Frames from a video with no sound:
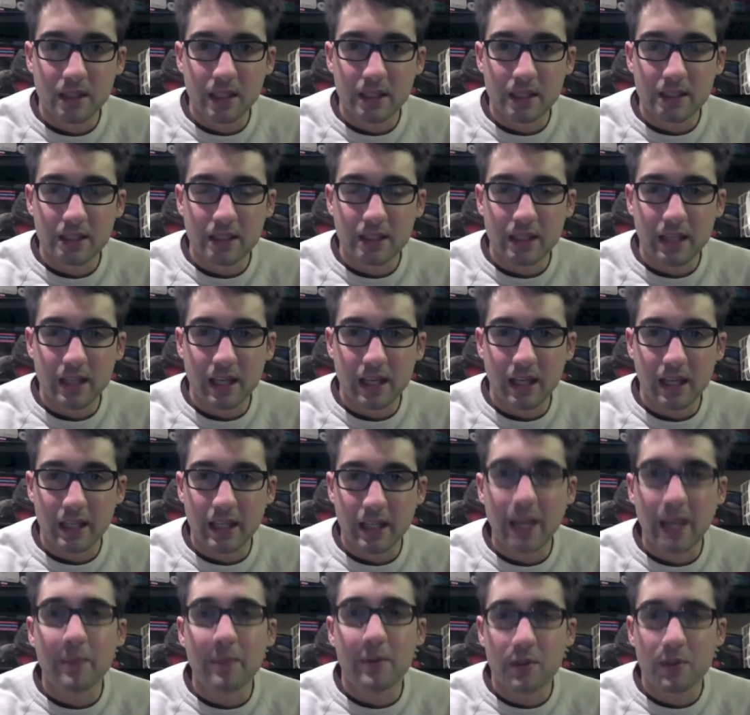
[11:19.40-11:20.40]

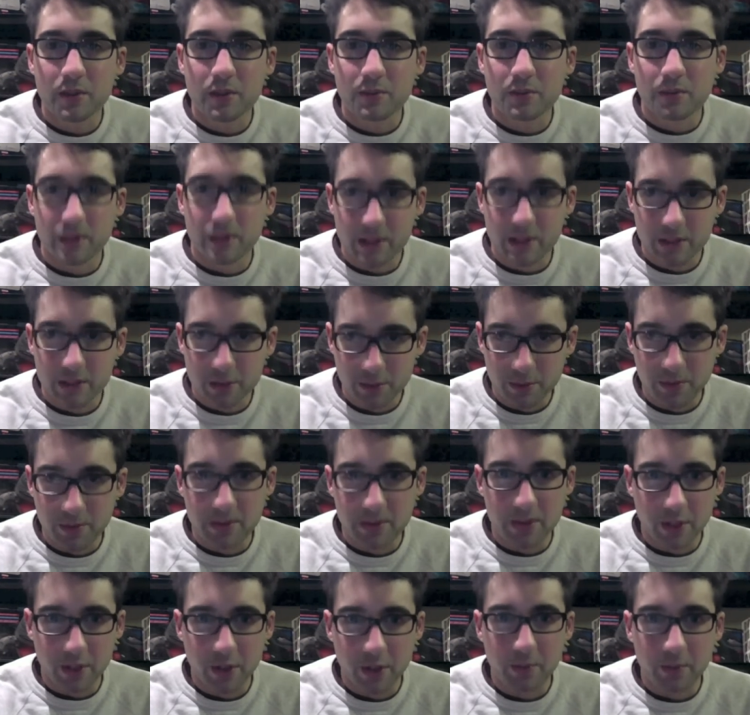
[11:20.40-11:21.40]
game you use with a
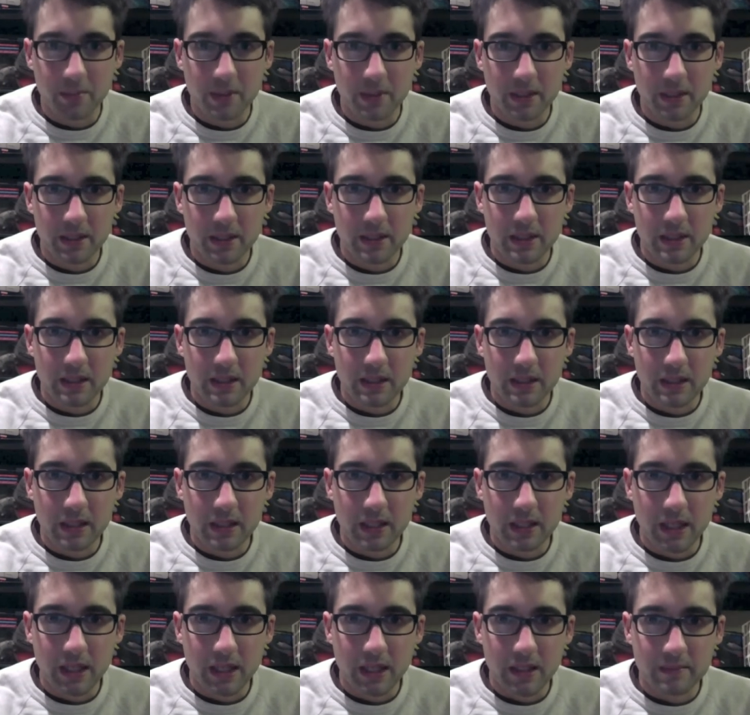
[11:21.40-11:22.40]
Super Scope.
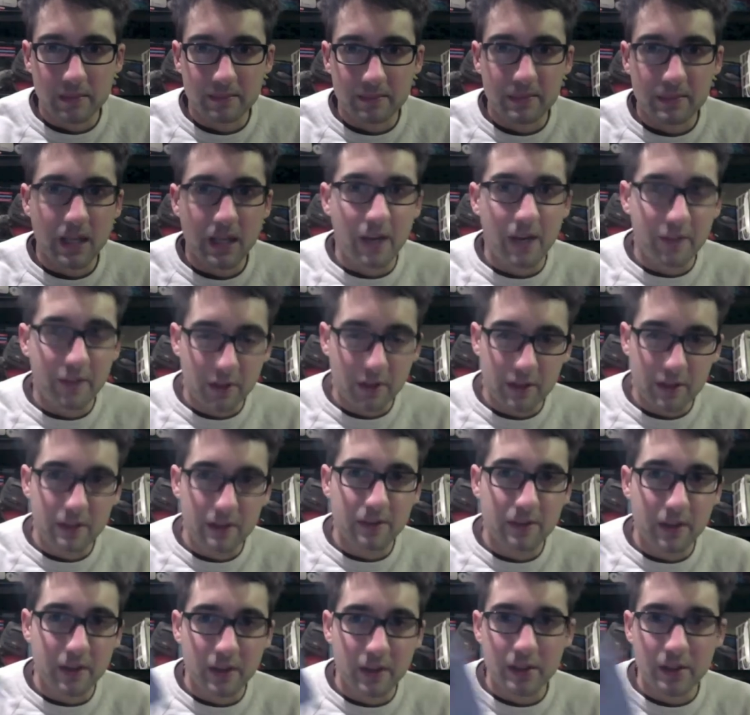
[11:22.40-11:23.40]
I've heard
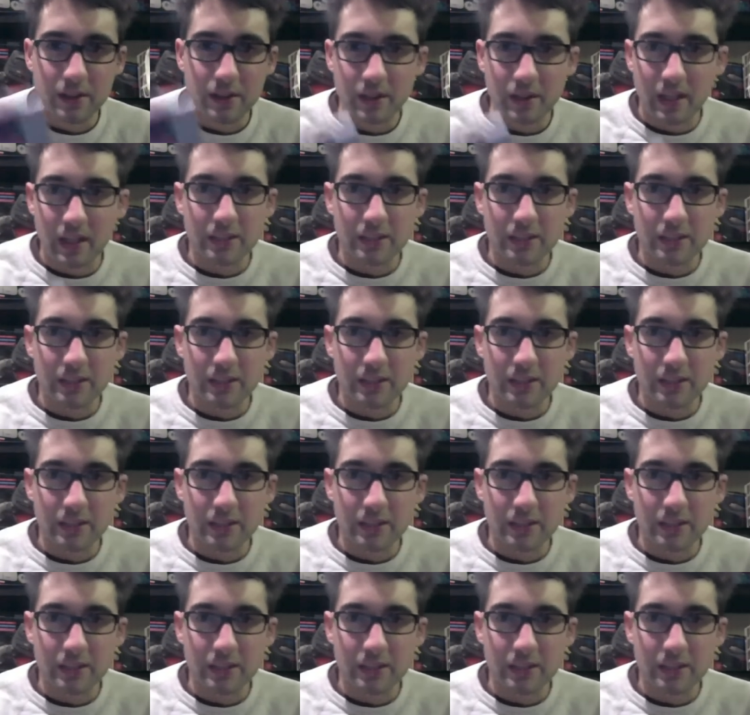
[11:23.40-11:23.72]
it's very good.